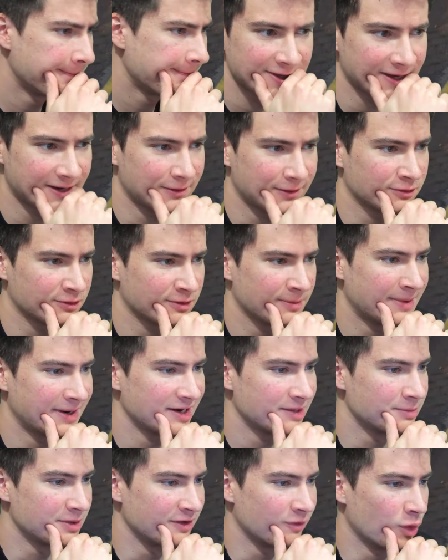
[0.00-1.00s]
I don't know. It
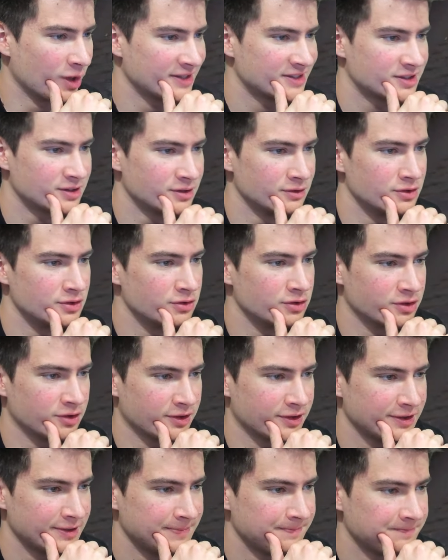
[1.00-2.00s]
reminded me of Western
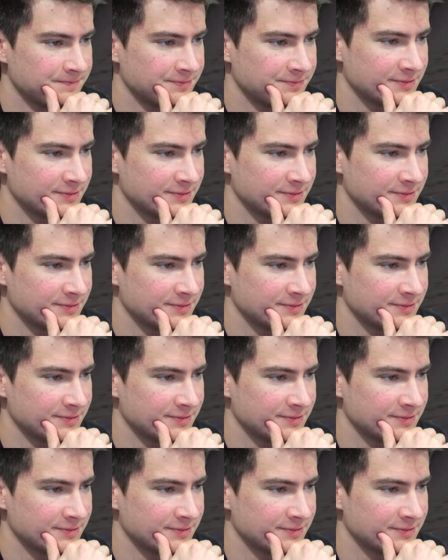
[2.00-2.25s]
Ukraine.